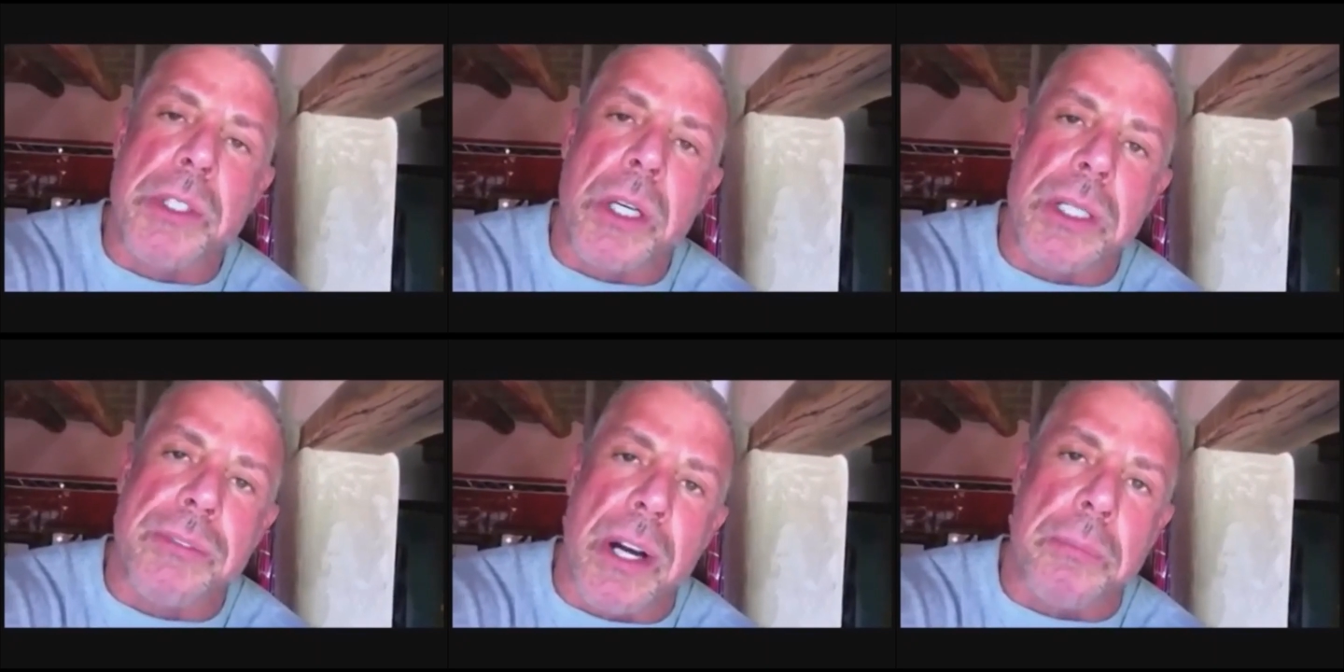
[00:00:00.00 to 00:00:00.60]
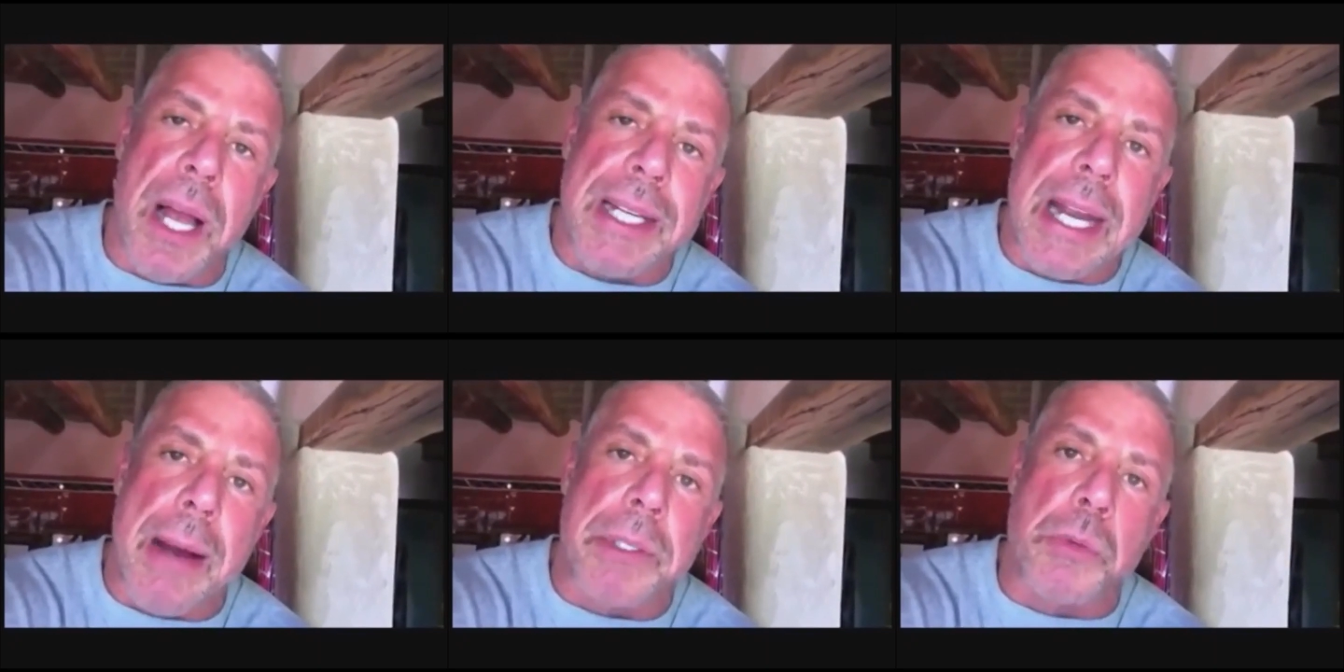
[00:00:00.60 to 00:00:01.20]
but you can develop
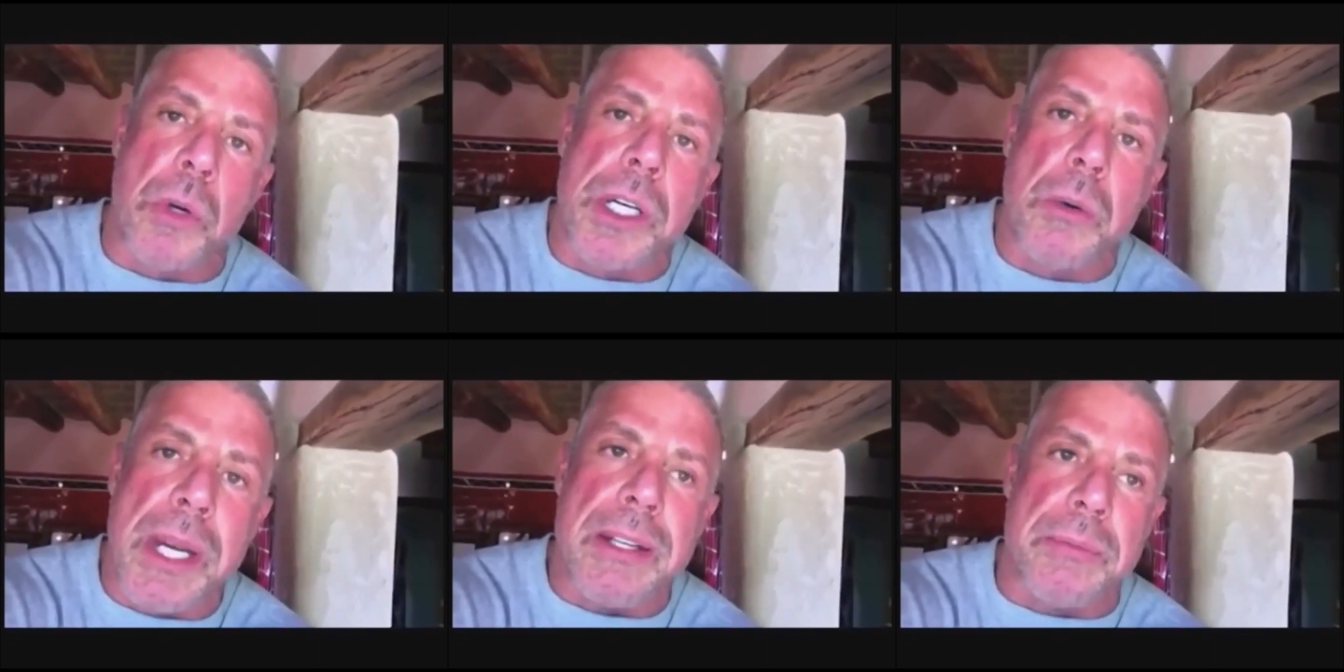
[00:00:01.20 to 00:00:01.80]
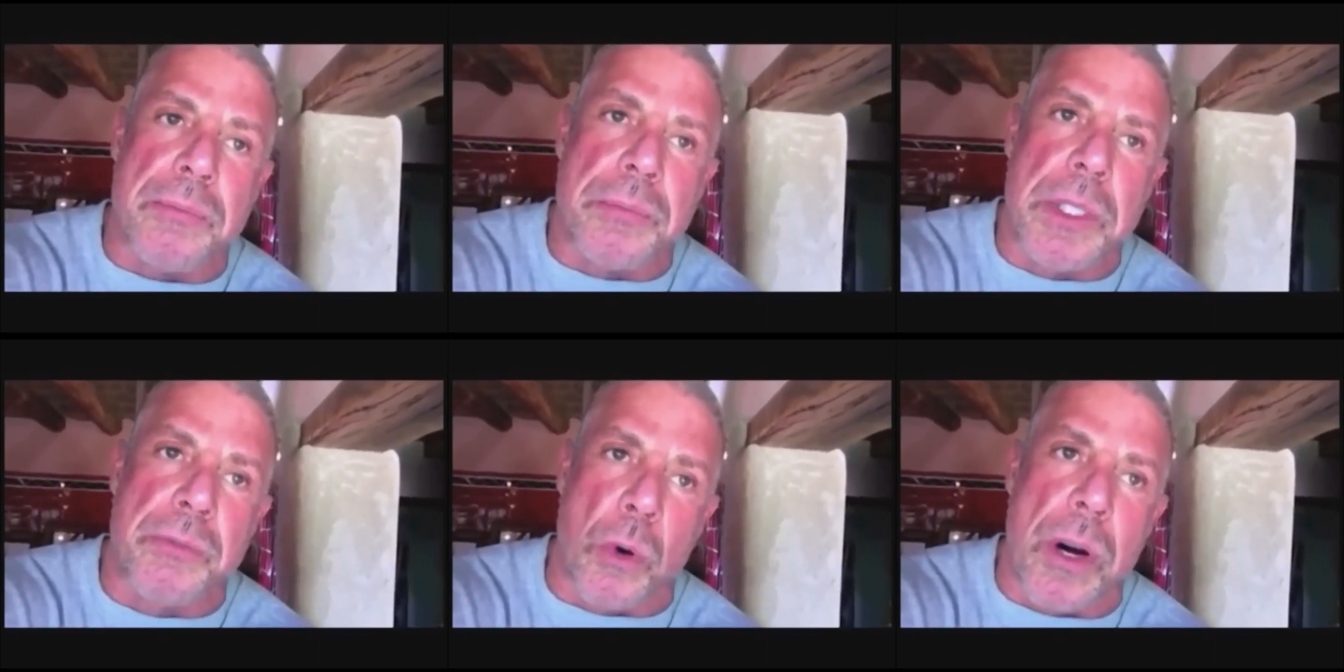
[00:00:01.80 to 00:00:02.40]
like habits where you eat
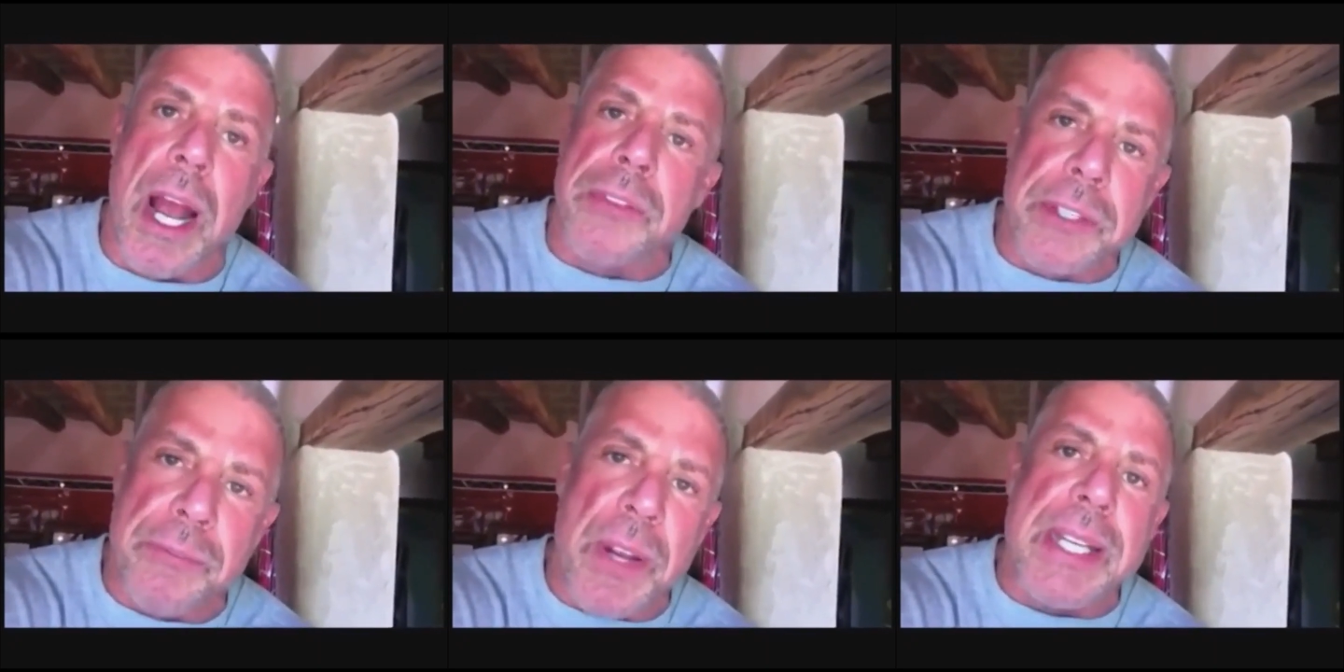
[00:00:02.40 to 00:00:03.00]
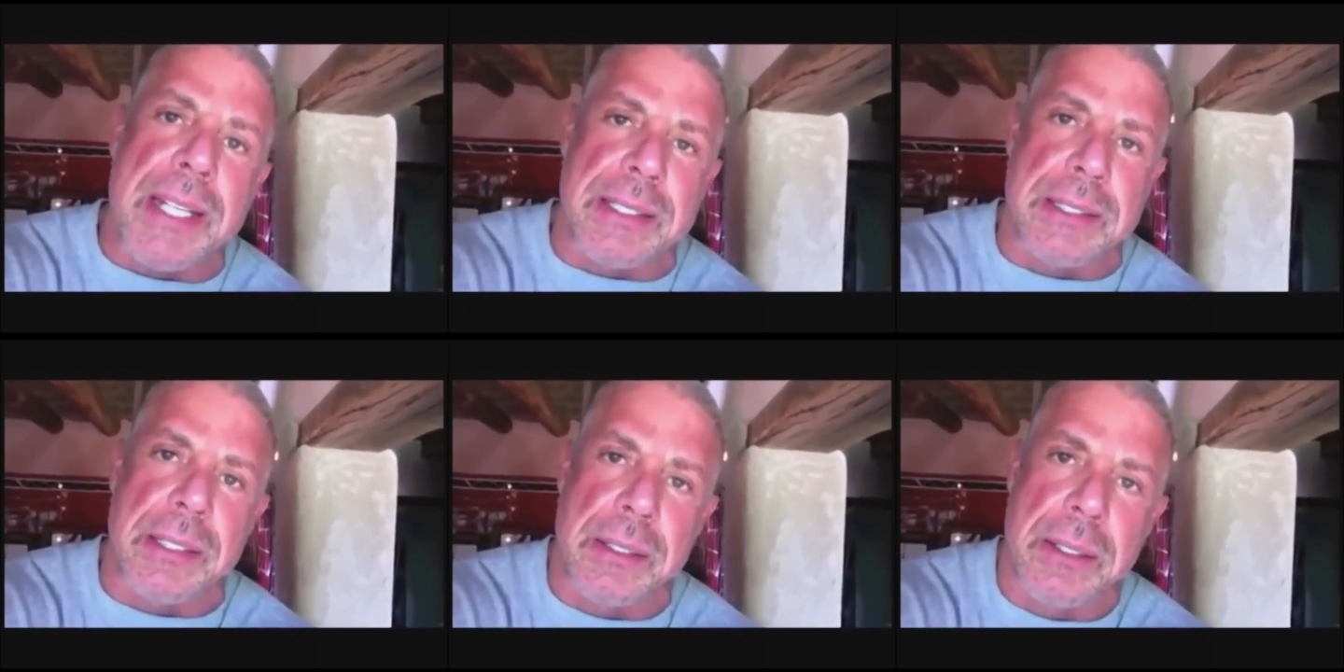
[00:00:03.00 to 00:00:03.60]
for health and
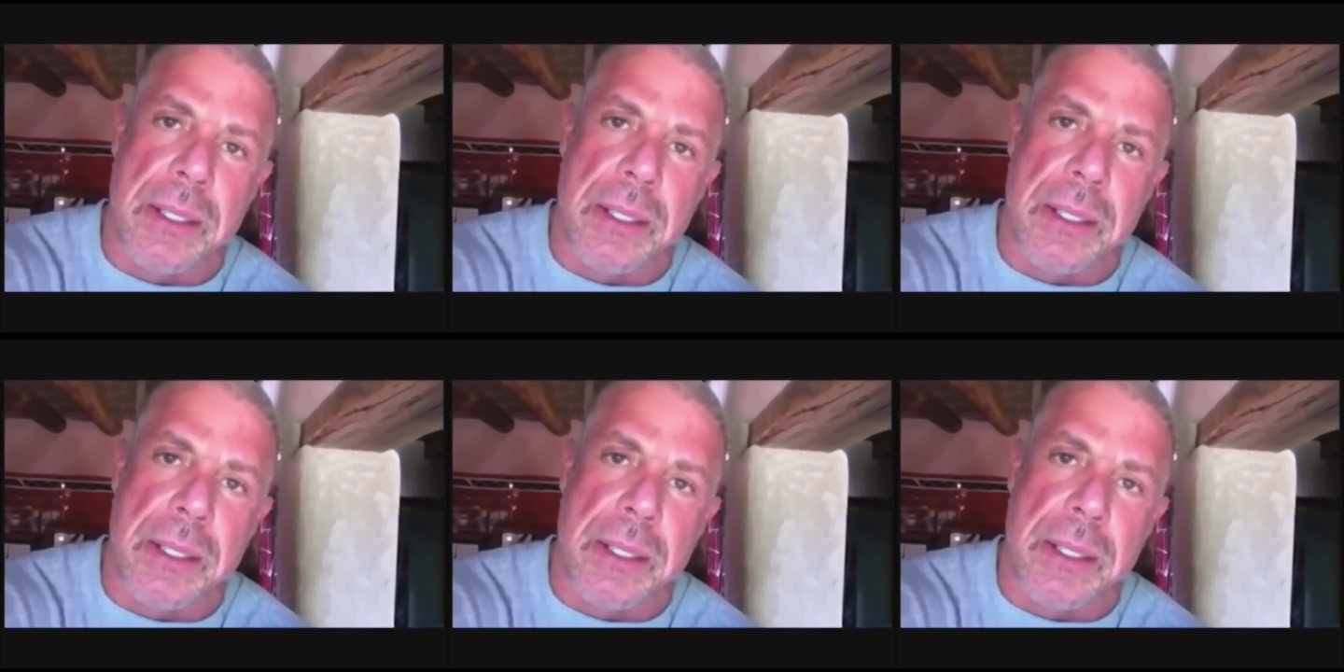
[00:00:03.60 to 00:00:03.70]
fitness,